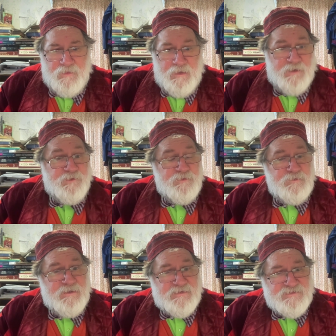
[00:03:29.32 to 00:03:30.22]
and no
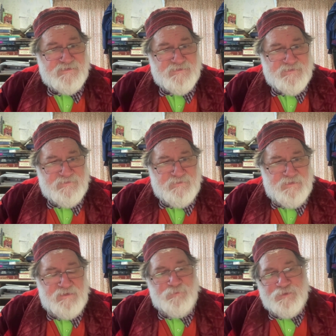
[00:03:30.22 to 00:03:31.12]
less
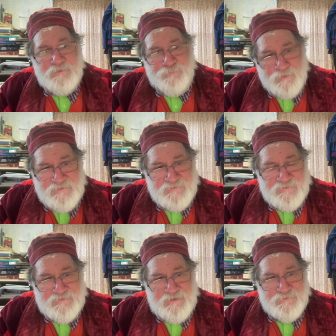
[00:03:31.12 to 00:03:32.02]
anybody appointed
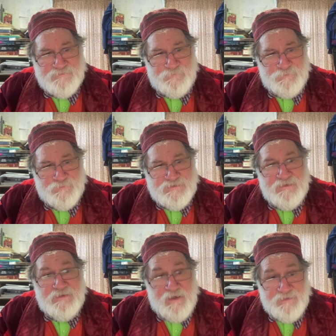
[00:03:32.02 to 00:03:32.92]
to the House of Lords
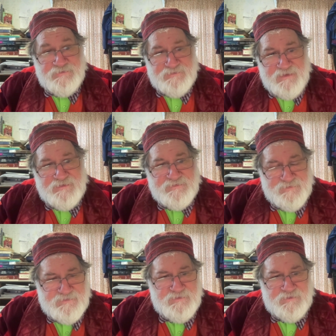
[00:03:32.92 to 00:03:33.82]
undertakes to
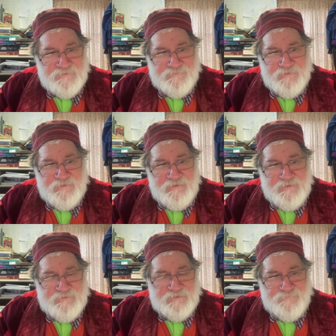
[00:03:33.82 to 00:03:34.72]
serve
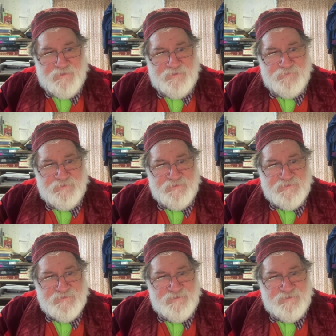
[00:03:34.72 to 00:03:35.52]
that five years.